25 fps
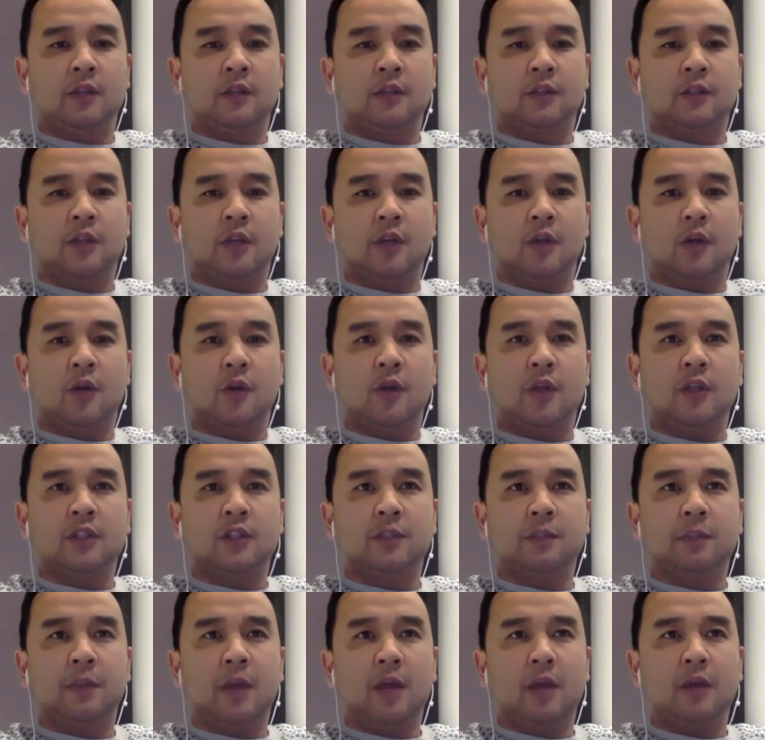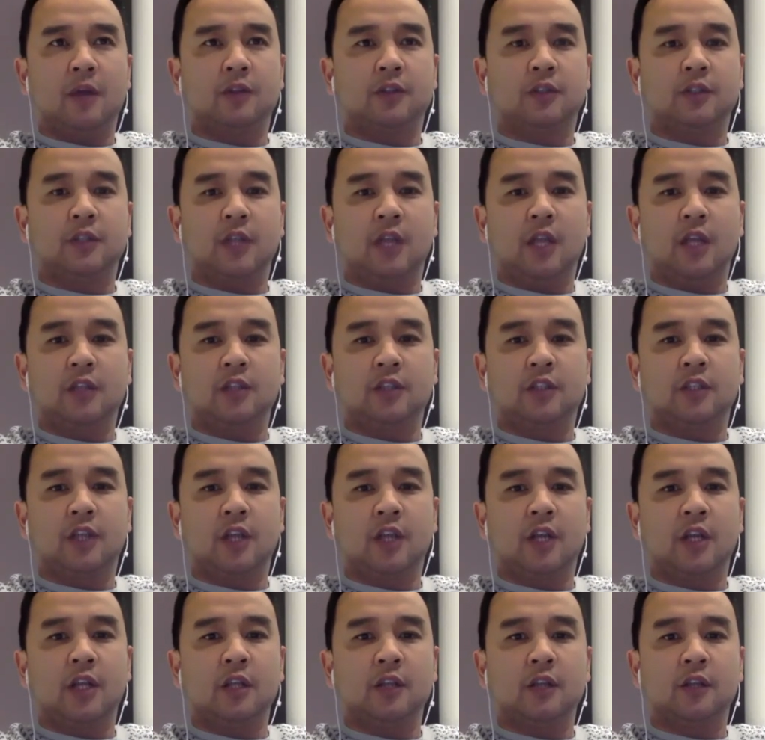So it's about
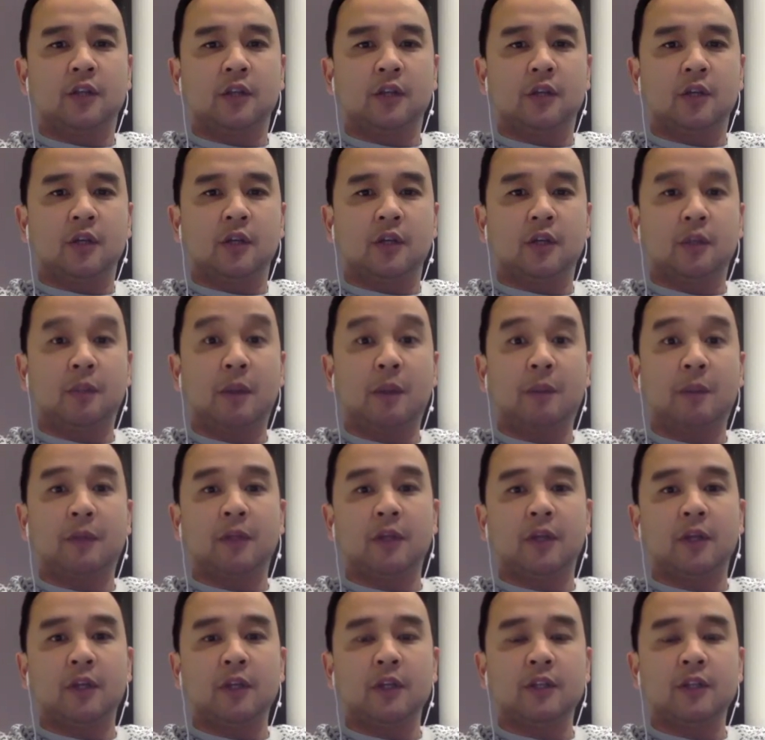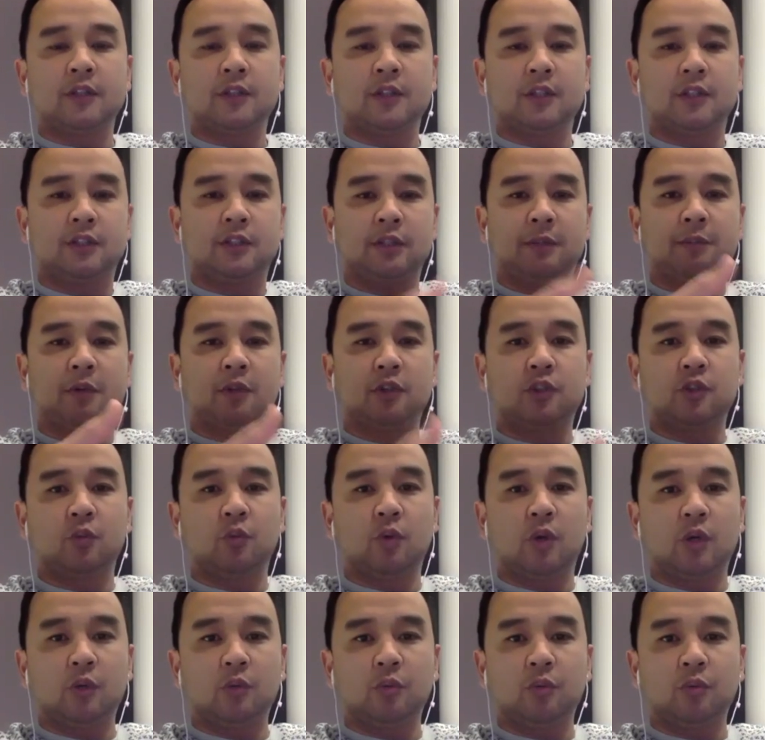educating the public, I guess. It's similar to
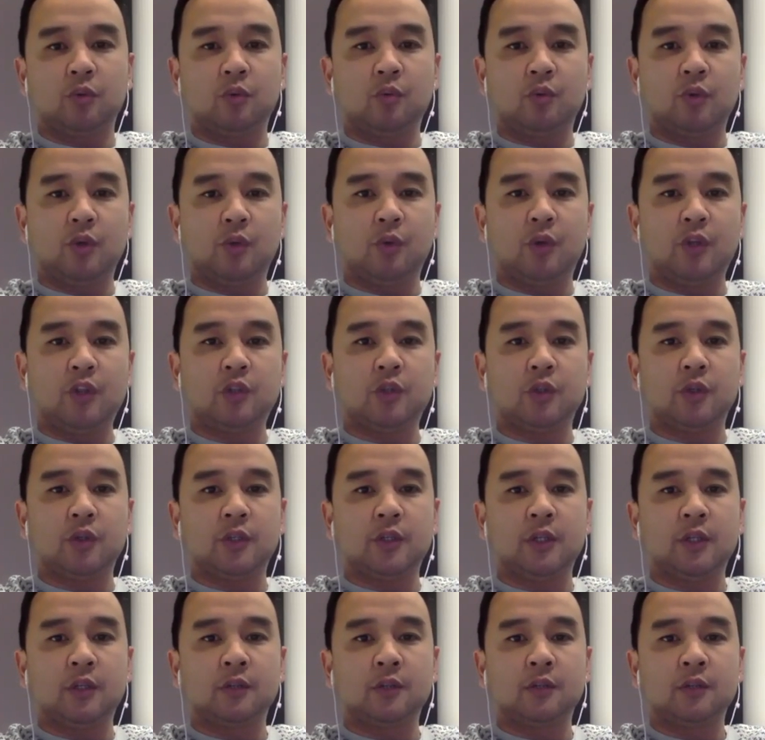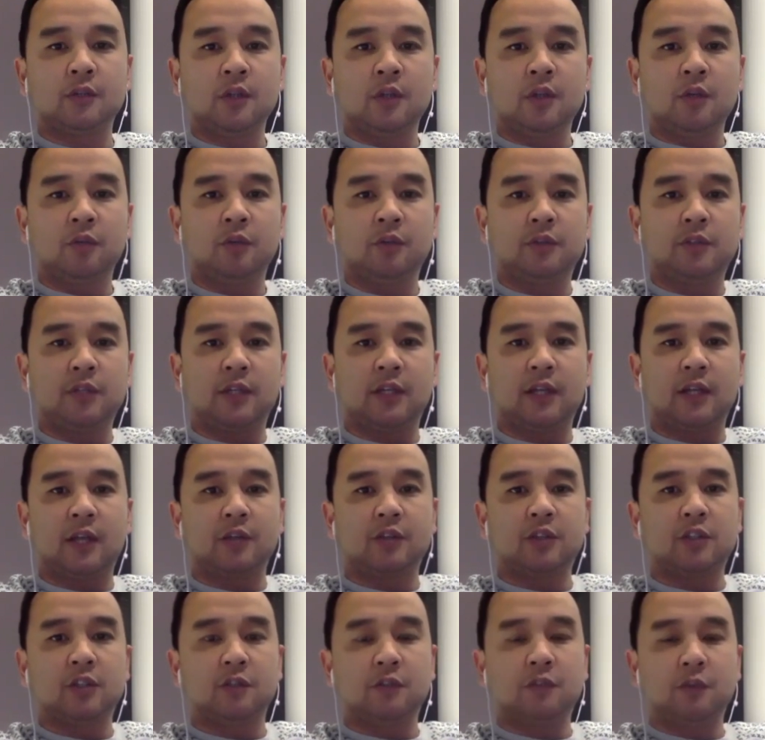what we're doing here with TechCloud
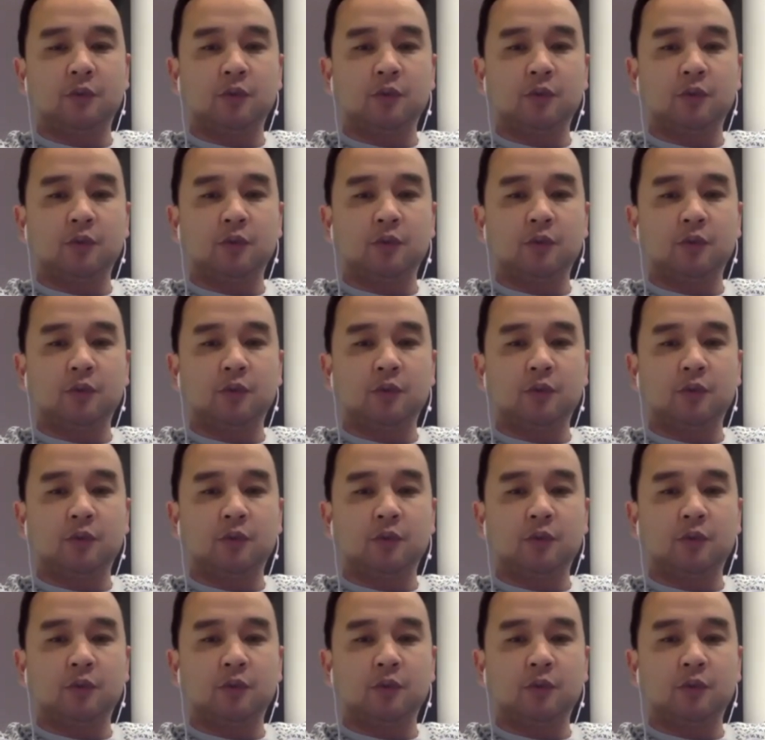TV.